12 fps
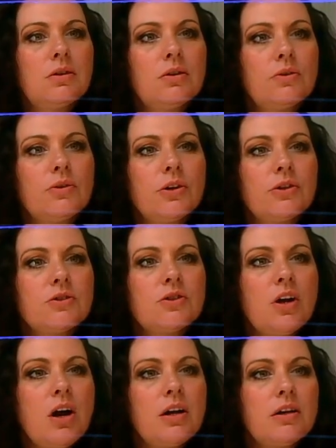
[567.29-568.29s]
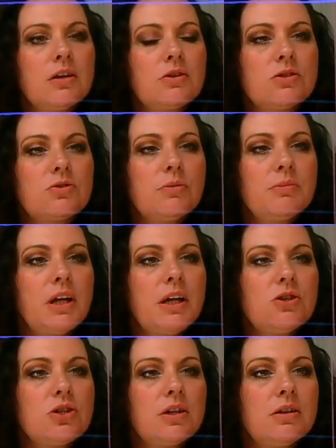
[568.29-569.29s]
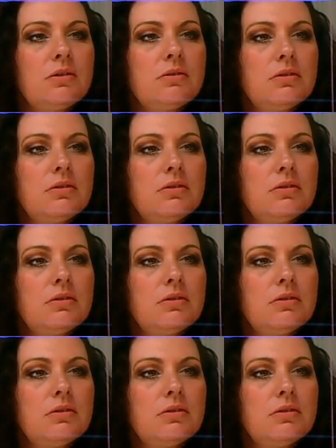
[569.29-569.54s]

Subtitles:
there is not discrimination